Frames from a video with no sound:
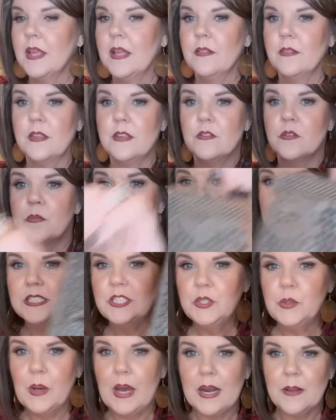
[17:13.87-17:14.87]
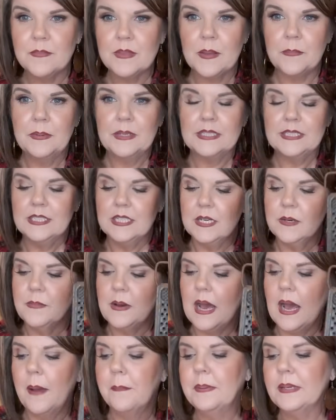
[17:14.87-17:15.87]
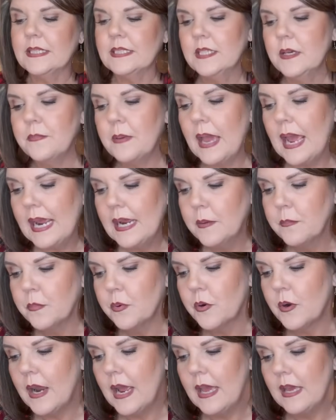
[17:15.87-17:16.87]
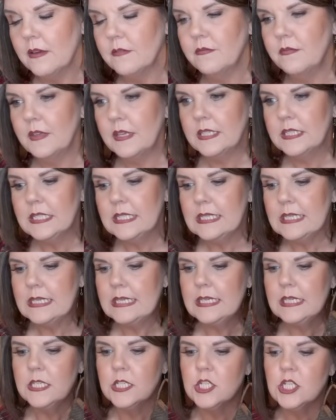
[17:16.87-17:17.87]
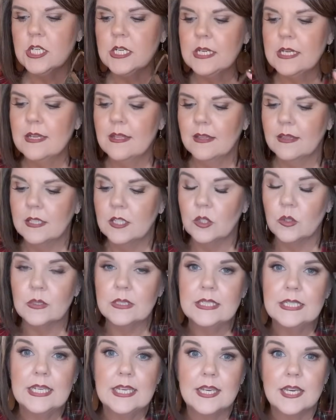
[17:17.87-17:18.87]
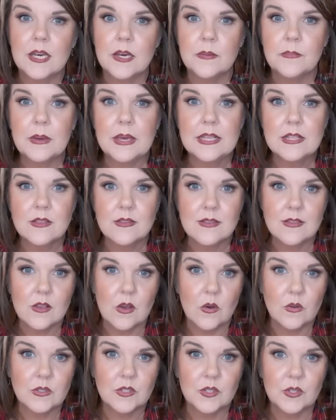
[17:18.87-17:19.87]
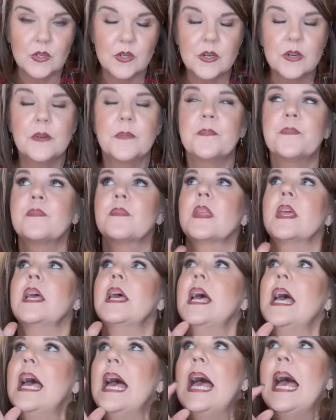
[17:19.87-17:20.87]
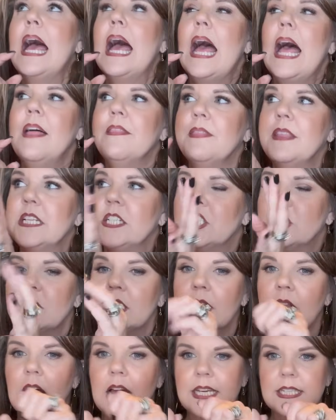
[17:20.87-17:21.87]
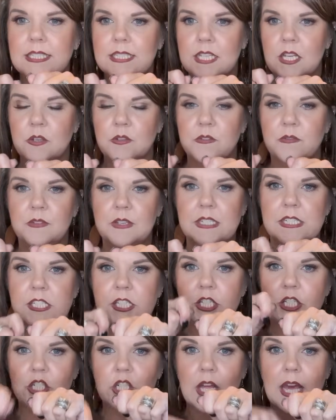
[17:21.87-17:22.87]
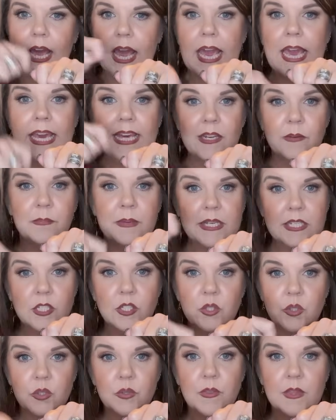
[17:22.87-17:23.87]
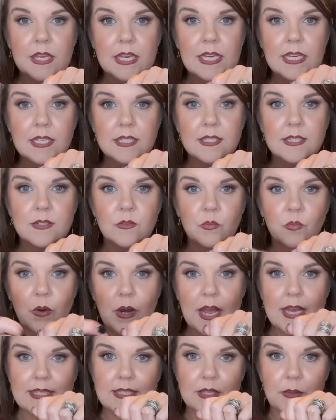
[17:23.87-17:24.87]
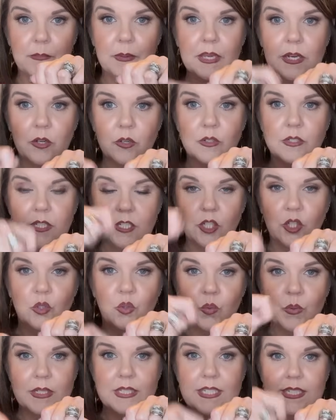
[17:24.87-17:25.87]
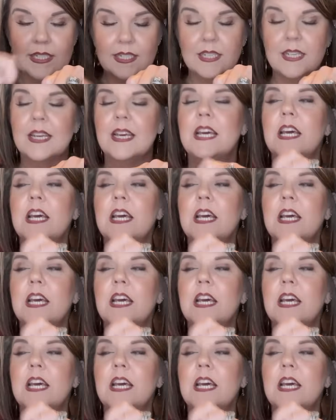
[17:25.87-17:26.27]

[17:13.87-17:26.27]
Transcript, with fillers: These are my two items I picked up. I picked up Amber a vintage little teacup and saucer. And then she likes those vintage like hand mixer things where it has the beaters and you twist it.